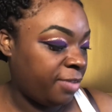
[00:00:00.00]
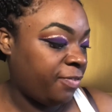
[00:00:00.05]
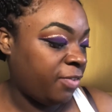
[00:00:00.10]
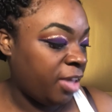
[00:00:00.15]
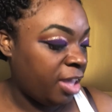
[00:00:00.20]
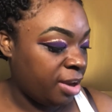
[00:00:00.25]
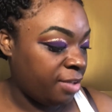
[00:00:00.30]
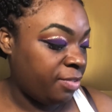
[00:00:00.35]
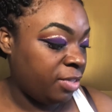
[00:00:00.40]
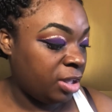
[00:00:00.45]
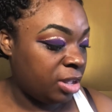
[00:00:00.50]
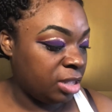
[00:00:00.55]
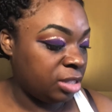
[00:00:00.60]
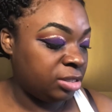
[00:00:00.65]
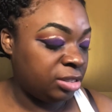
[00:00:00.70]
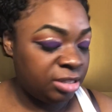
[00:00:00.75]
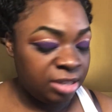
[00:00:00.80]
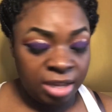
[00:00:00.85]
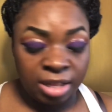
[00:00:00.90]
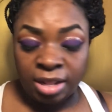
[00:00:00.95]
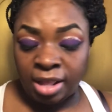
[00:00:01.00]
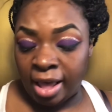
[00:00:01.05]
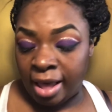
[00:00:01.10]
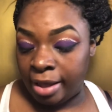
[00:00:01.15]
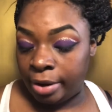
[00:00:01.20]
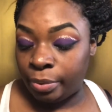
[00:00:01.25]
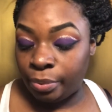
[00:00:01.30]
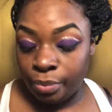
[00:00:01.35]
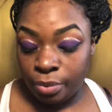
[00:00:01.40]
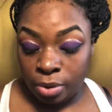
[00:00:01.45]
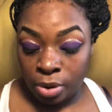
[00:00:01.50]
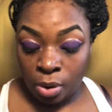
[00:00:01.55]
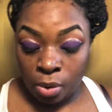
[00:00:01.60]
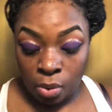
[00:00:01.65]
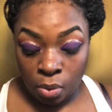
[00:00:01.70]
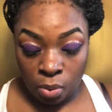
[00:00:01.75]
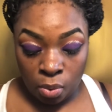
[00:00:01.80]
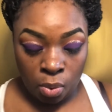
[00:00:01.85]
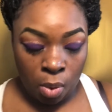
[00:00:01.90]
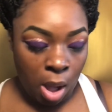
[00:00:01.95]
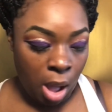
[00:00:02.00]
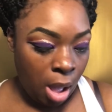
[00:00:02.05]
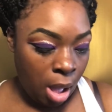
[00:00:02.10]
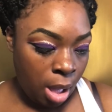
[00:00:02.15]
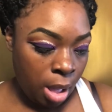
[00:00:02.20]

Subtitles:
fan of the concealer. I don't know